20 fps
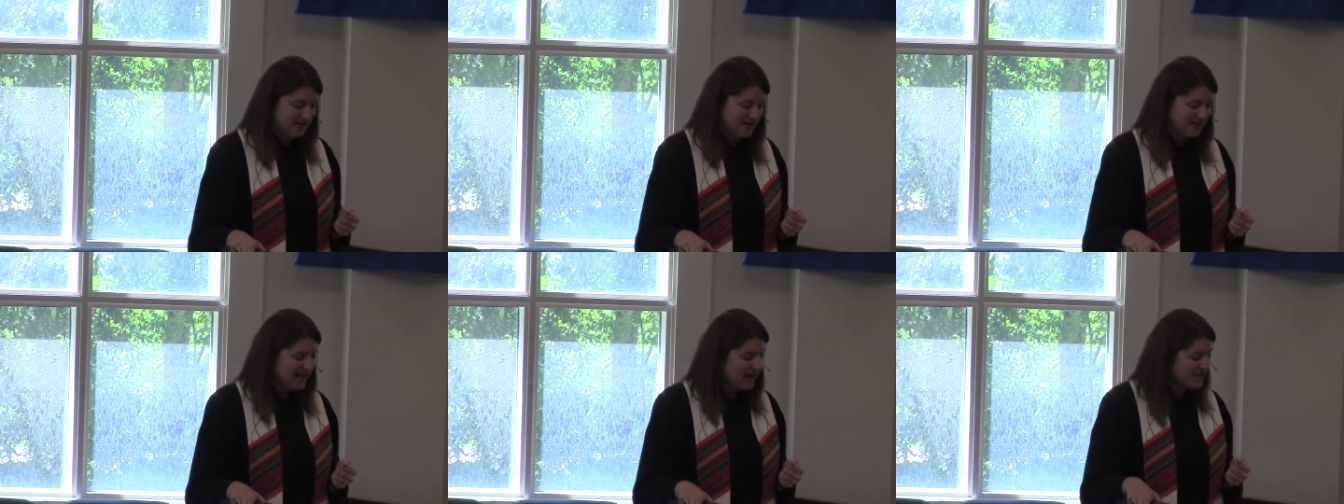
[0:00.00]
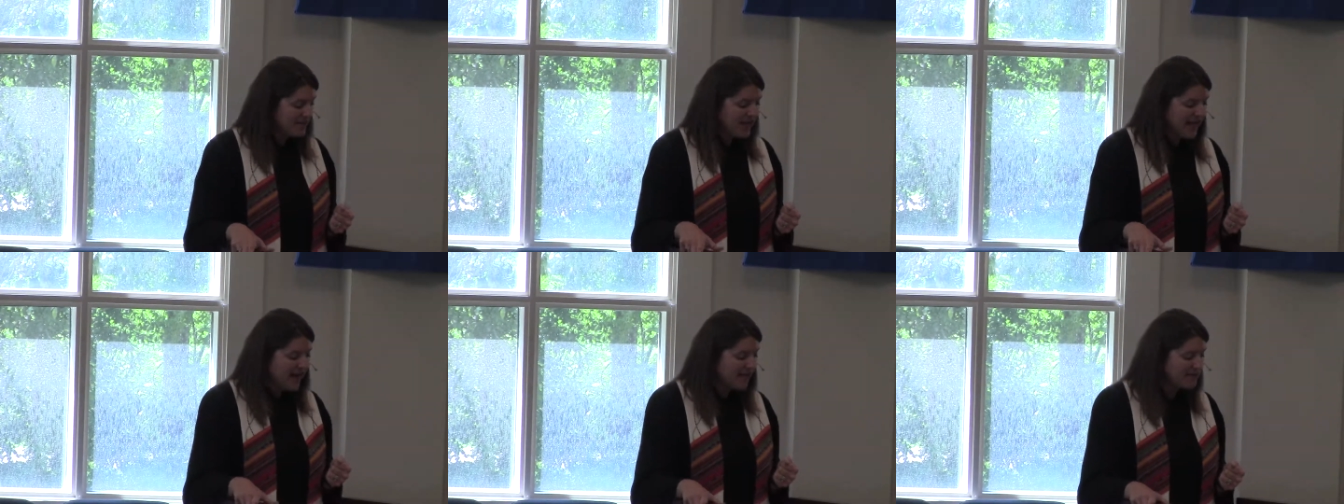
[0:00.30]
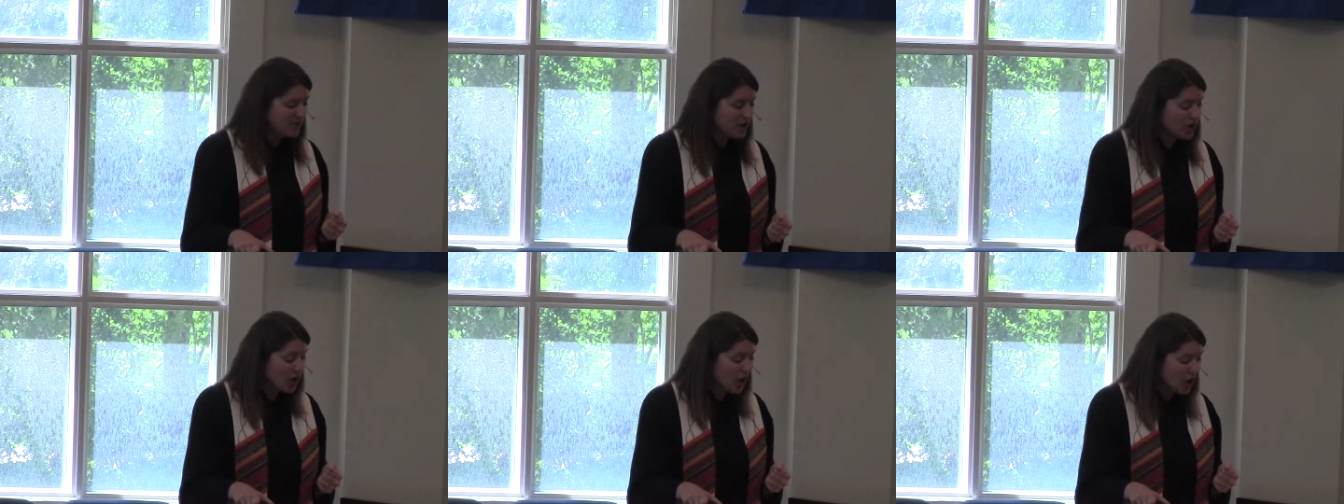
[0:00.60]
Let me
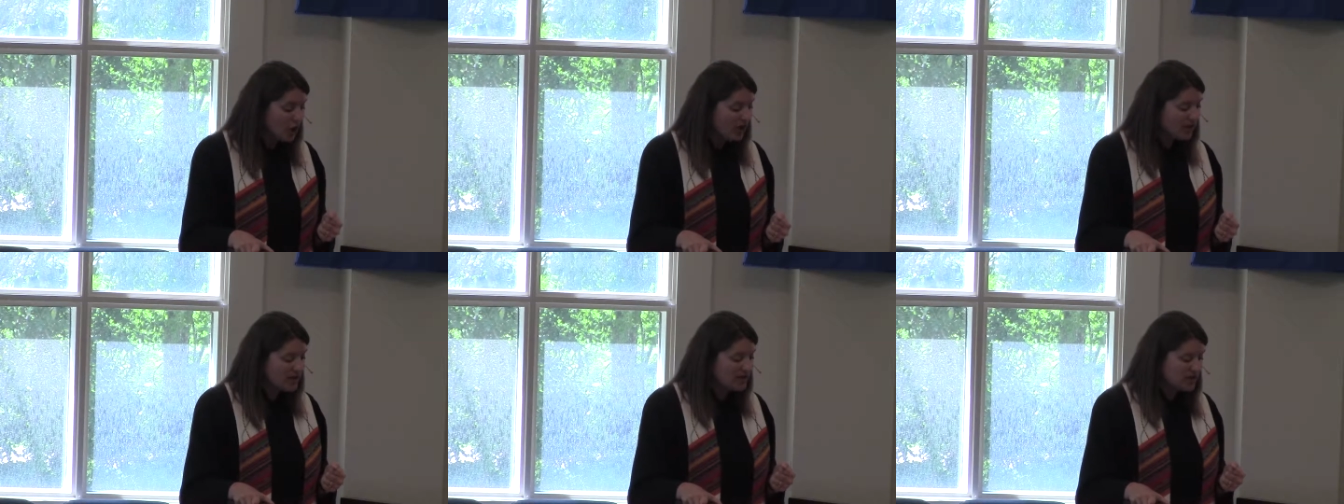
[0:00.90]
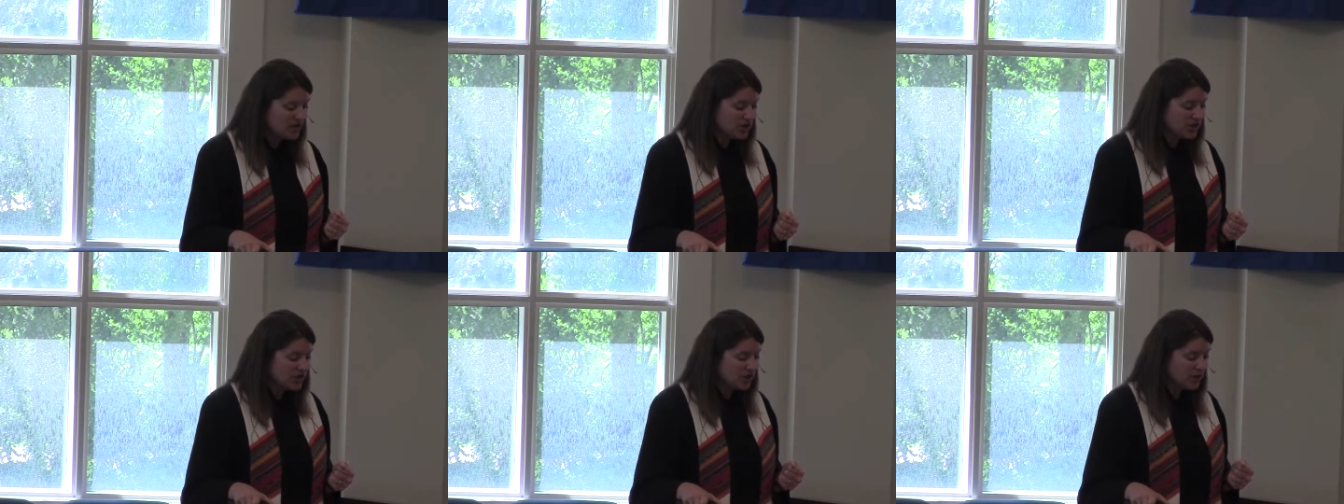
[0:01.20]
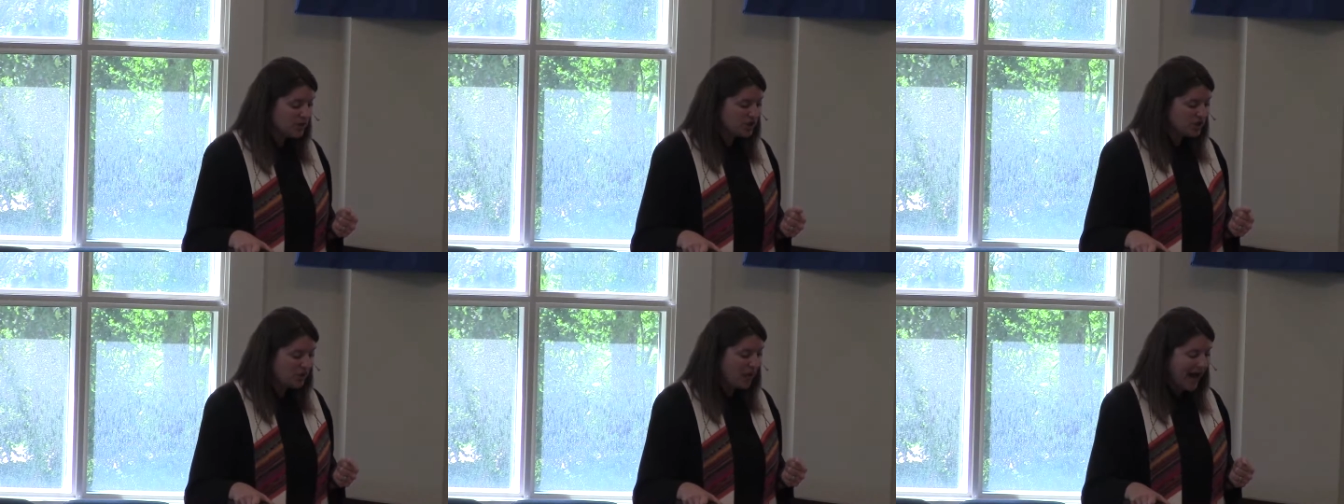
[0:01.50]
have the courage to do
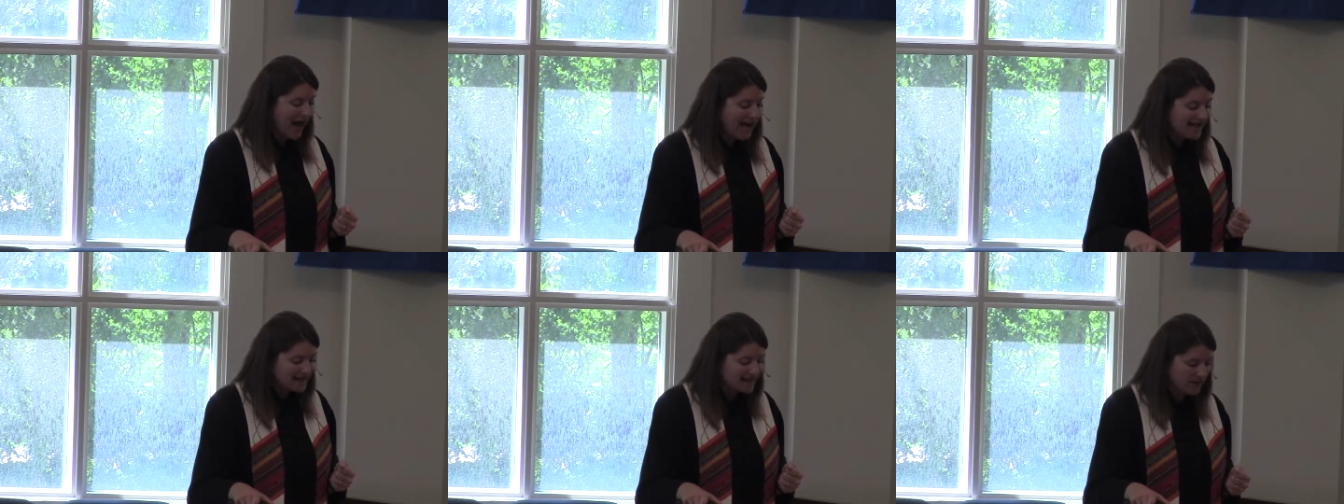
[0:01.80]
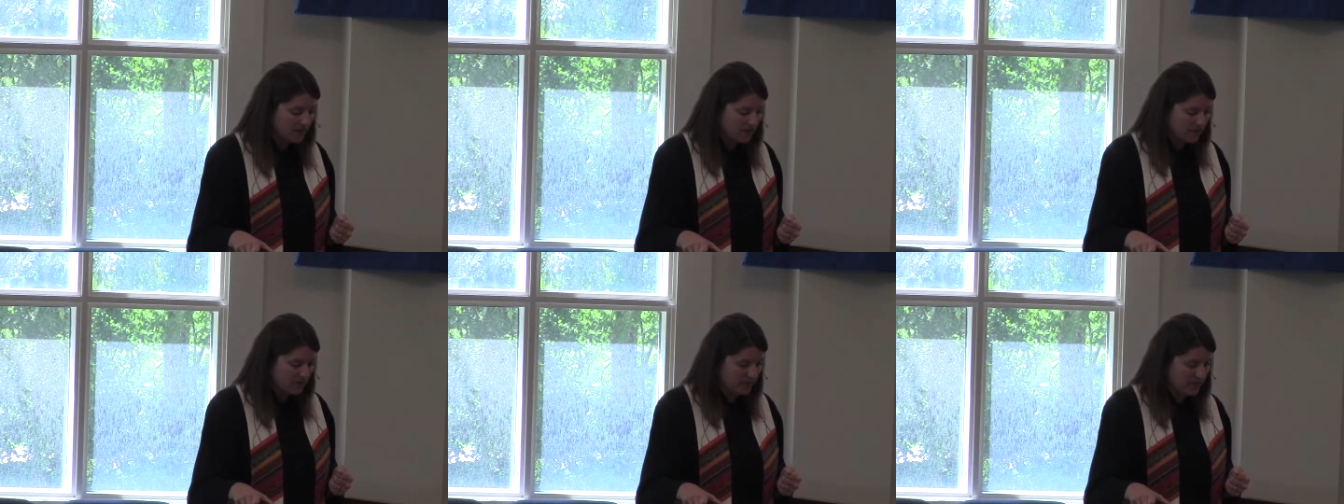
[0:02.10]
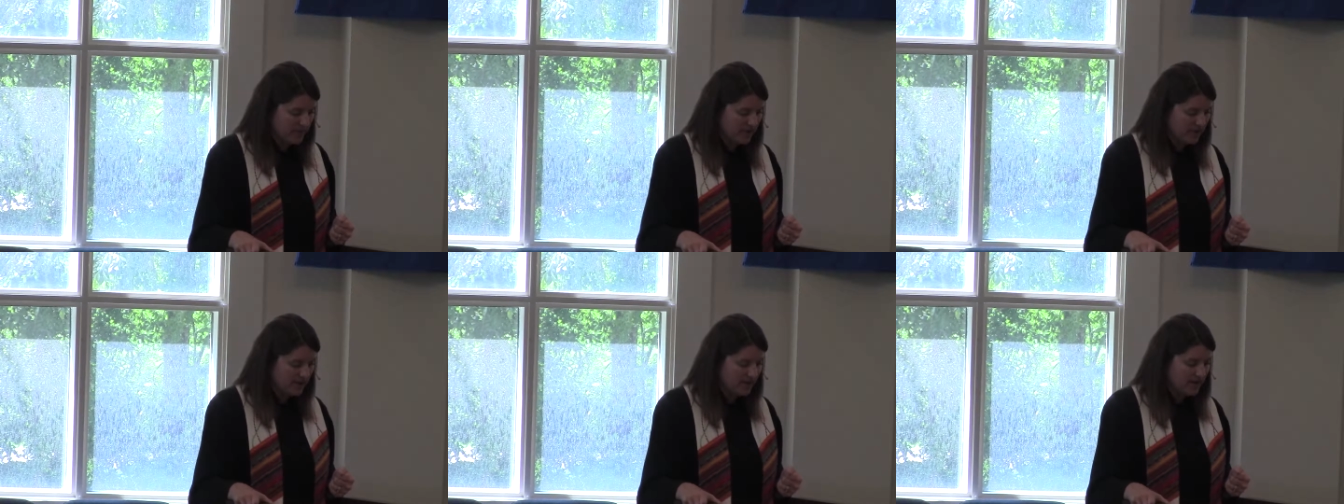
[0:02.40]
what you ask of
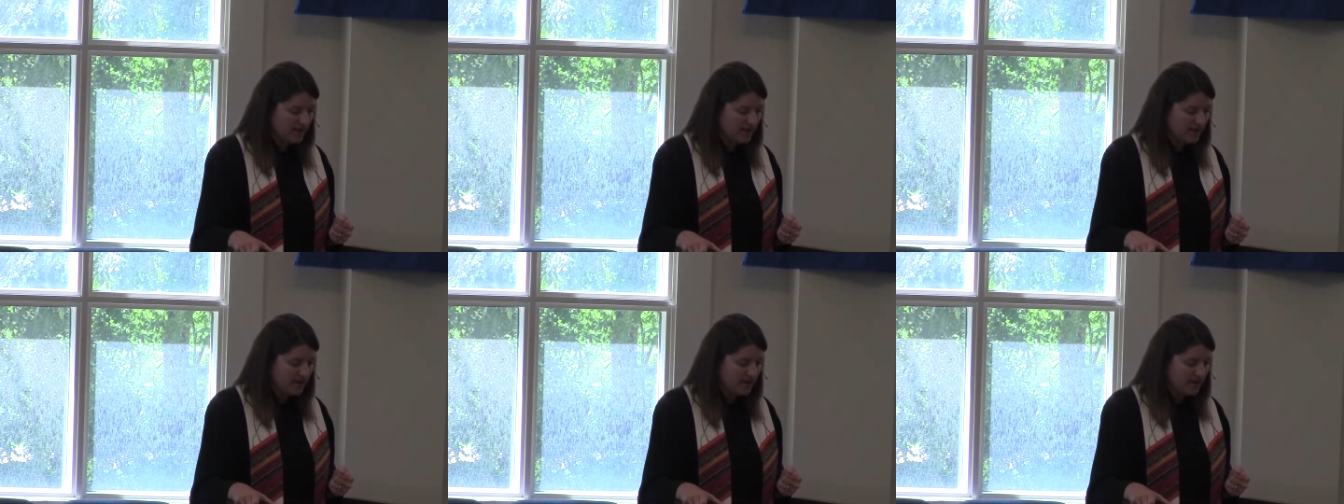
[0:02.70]
me.